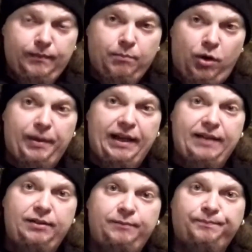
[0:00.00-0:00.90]
Morbid
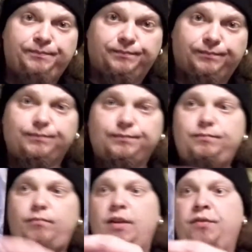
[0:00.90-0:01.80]
Angel,
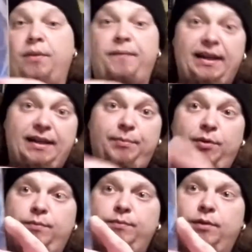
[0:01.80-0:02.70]
from their
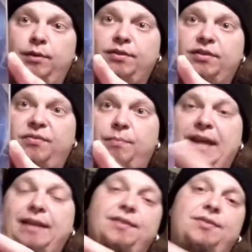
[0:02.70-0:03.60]
debut, Altars of
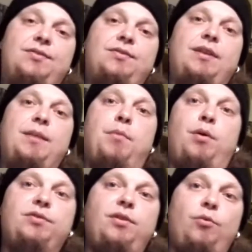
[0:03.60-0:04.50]
Madness,
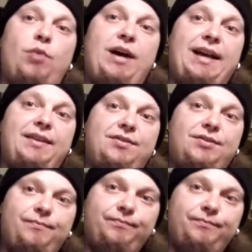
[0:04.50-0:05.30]
Immortal Rites.